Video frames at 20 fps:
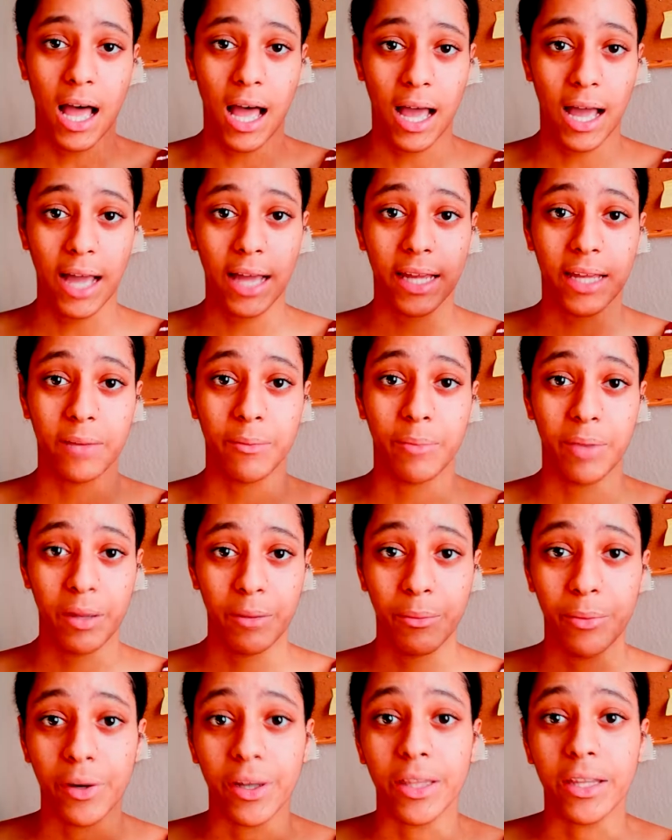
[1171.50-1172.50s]
I can
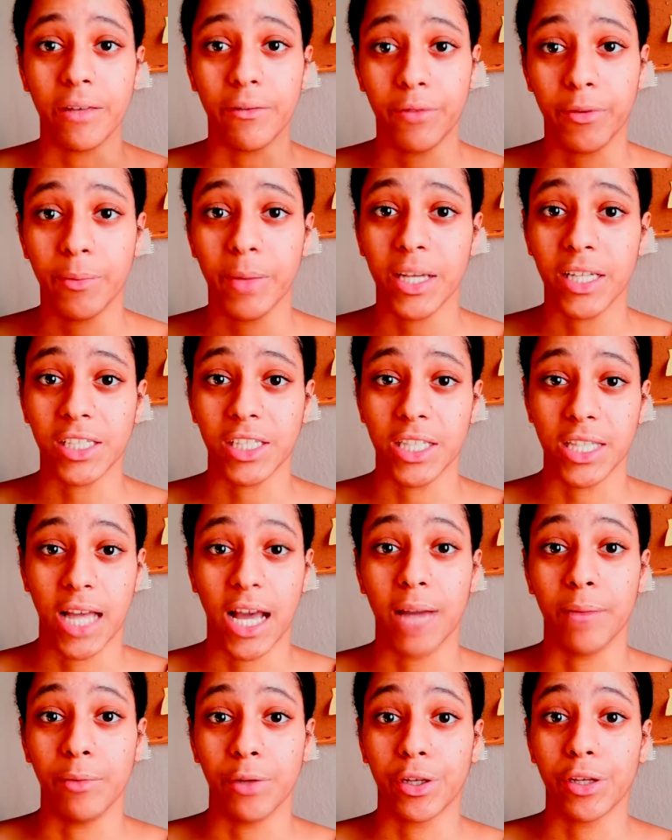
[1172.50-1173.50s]
pinpoint the information that
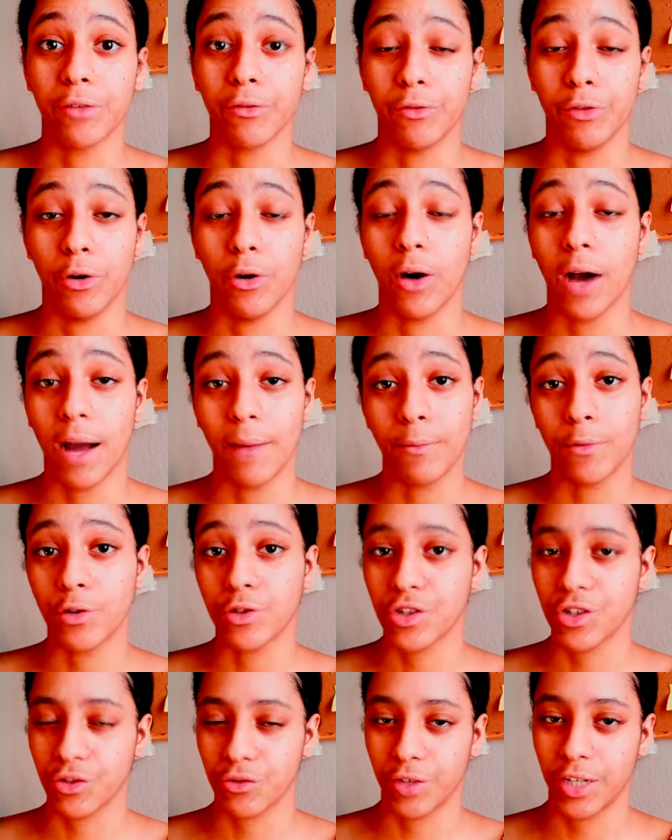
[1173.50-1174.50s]
I'm looking for. I'm not
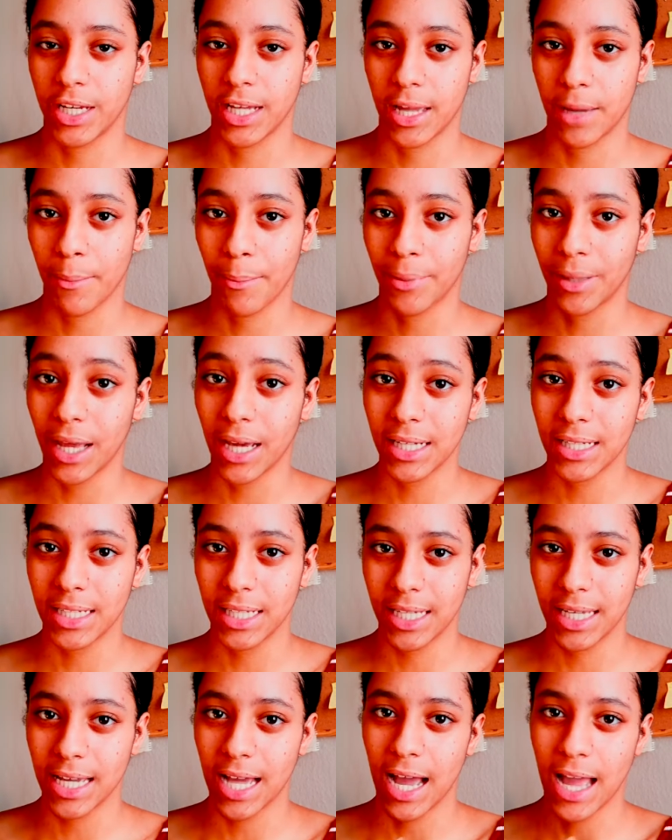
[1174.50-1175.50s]
just reading it
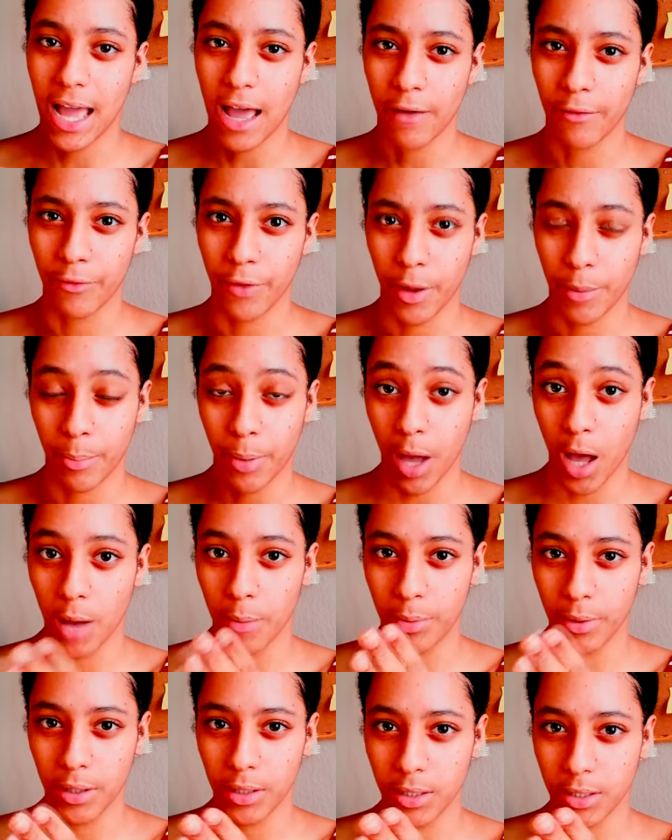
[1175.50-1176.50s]
blindly, I have a
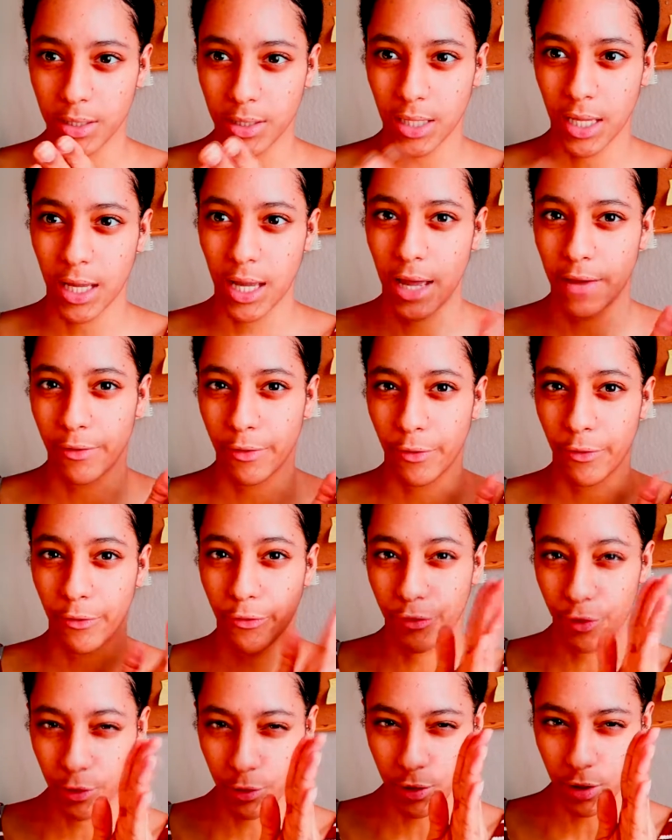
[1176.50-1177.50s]
purpose, I have a
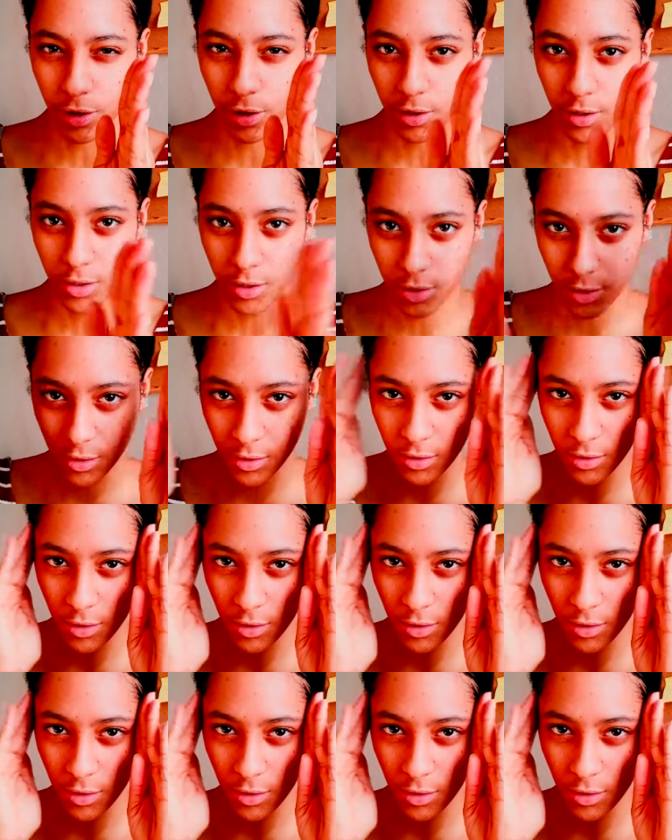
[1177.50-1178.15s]
focus.